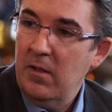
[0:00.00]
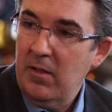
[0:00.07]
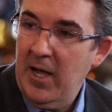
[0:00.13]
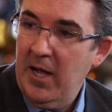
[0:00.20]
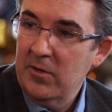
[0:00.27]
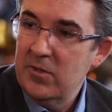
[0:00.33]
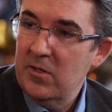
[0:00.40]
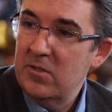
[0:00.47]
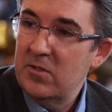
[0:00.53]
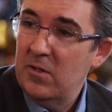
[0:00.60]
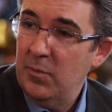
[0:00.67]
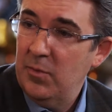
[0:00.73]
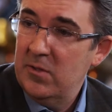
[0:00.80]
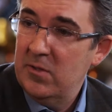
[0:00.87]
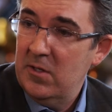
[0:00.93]
allows us to
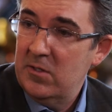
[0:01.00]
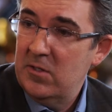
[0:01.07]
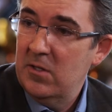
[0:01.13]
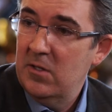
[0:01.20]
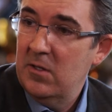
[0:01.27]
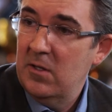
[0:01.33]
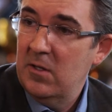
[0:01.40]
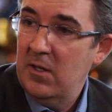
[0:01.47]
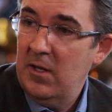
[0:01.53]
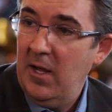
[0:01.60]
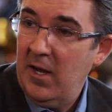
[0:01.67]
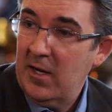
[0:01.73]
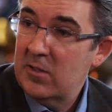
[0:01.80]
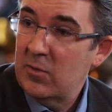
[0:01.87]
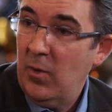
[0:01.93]
position the
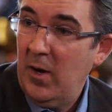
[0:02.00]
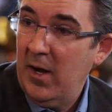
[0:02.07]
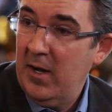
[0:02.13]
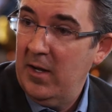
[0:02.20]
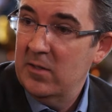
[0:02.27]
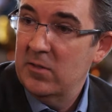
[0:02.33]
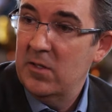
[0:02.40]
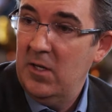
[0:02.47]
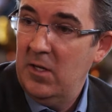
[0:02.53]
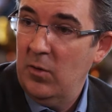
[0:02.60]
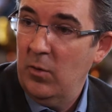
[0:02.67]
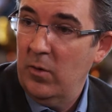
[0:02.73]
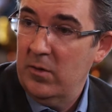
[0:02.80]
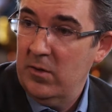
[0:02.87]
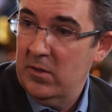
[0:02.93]
X, Y, and Z
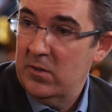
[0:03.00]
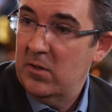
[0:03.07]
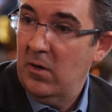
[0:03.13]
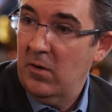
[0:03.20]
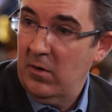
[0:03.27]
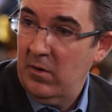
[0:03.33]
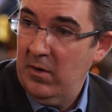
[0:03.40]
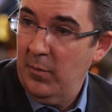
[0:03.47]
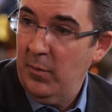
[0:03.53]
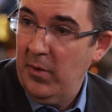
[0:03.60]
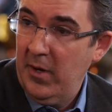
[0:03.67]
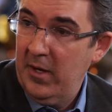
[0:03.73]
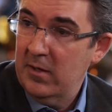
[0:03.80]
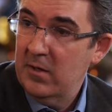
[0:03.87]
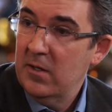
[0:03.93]
coordinates on our
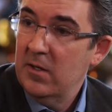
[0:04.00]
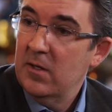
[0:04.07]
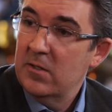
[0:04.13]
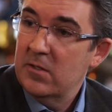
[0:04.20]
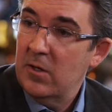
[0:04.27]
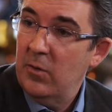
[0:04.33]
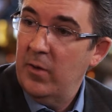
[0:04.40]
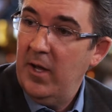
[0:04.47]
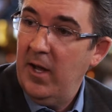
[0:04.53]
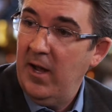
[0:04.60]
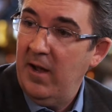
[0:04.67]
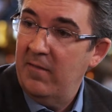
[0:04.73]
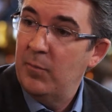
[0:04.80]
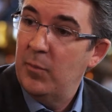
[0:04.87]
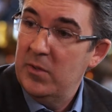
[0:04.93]
implant. So we have